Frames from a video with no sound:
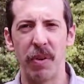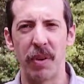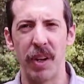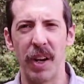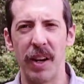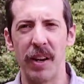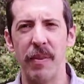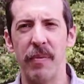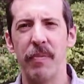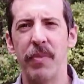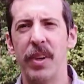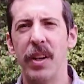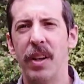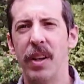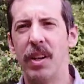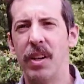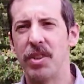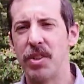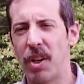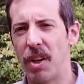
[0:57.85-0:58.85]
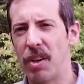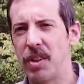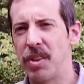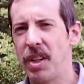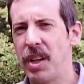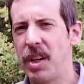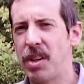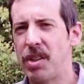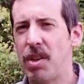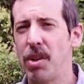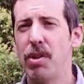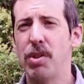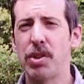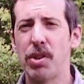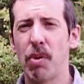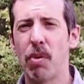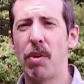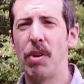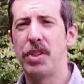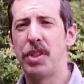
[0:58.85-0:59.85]
Okay, so I'm going to tell you two
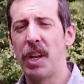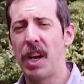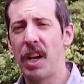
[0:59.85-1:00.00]
stories